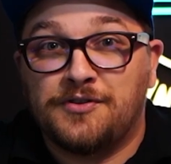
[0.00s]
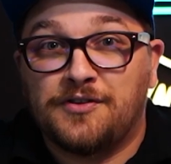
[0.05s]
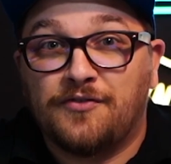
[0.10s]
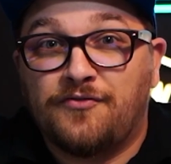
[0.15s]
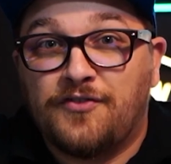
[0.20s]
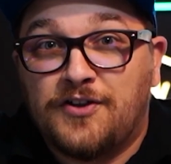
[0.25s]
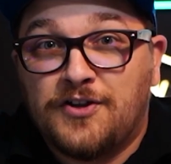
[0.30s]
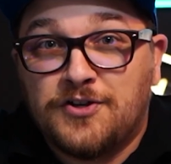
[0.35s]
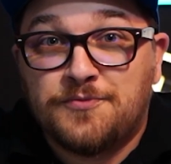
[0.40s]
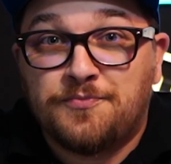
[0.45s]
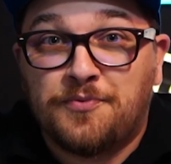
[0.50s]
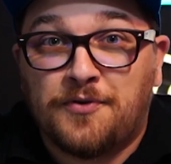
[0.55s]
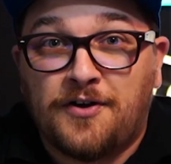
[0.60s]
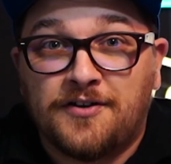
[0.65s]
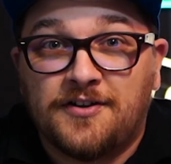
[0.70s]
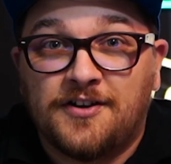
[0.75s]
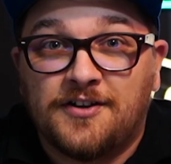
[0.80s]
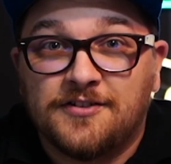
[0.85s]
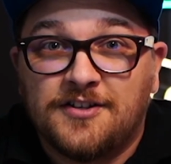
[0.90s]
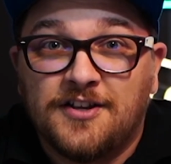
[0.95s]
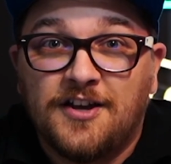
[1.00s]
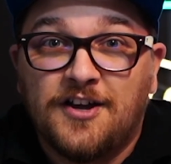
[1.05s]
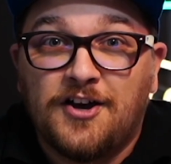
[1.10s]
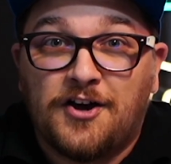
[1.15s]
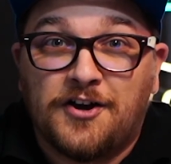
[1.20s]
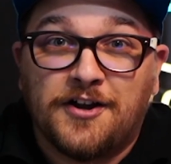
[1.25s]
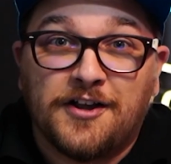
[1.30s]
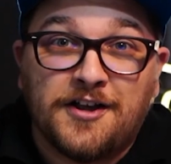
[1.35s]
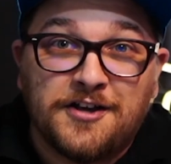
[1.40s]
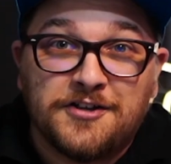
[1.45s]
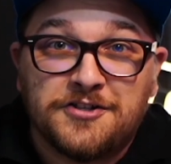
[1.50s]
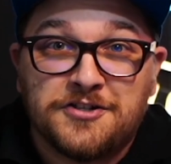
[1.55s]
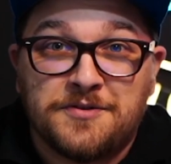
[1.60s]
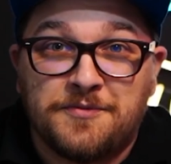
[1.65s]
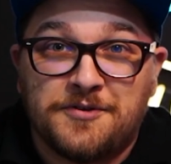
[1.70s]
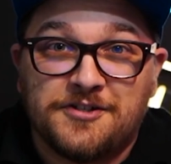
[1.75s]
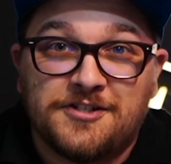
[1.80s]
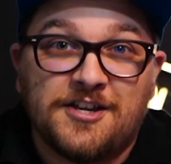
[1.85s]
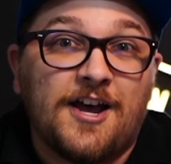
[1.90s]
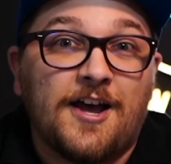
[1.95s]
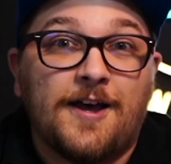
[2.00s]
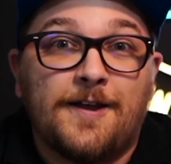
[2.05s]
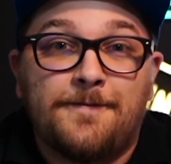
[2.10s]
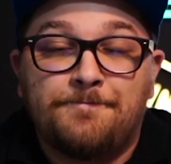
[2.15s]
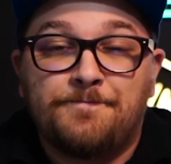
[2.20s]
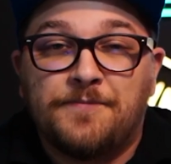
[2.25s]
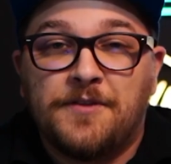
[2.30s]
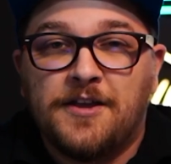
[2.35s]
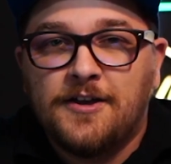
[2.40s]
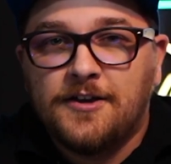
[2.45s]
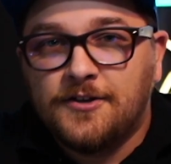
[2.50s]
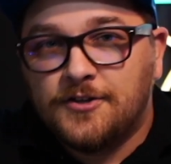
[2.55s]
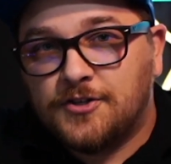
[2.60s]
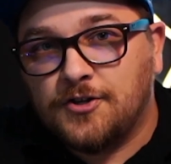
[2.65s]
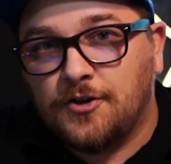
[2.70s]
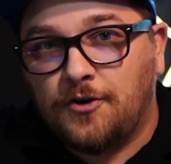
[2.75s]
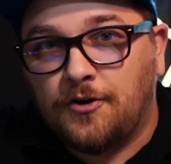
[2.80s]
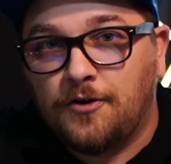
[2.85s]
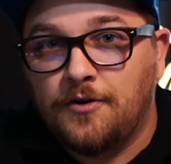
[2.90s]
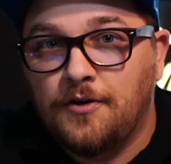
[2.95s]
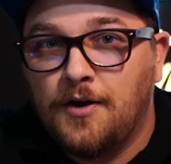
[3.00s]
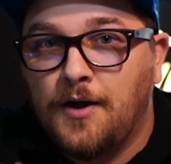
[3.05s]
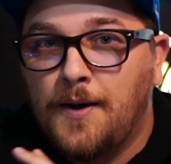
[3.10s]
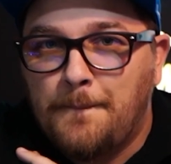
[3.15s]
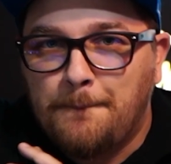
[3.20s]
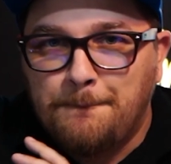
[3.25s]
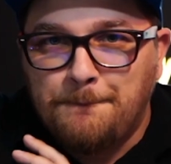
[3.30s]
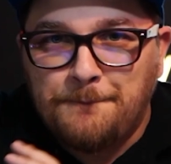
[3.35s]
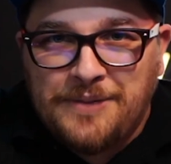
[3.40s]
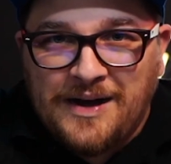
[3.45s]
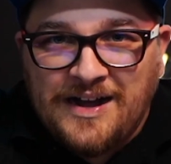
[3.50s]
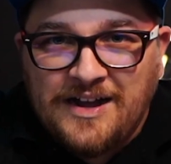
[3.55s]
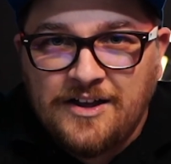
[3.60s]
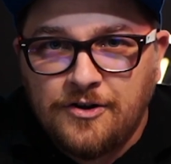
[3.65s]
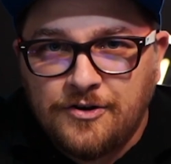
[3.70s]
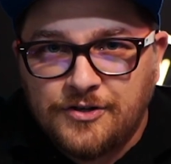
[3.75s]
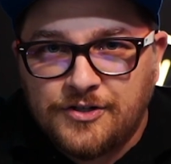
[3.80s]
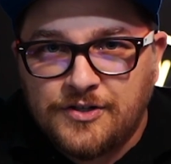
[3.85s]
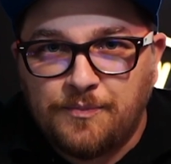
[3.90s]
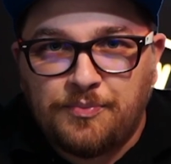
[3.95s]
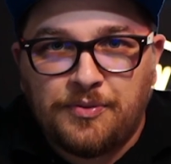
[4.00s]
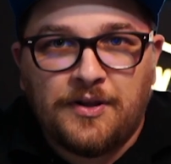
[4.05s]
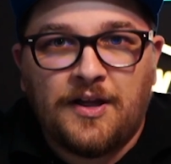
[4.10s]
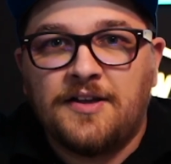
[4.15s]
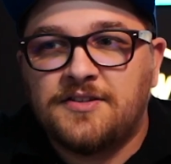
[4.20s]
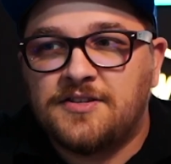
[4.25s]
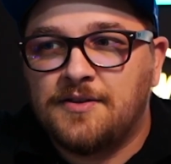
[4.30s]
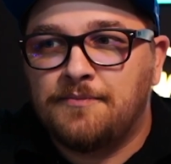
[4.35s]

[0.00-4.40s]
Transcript: the finished product on a customer's hat. So, buy your supplies in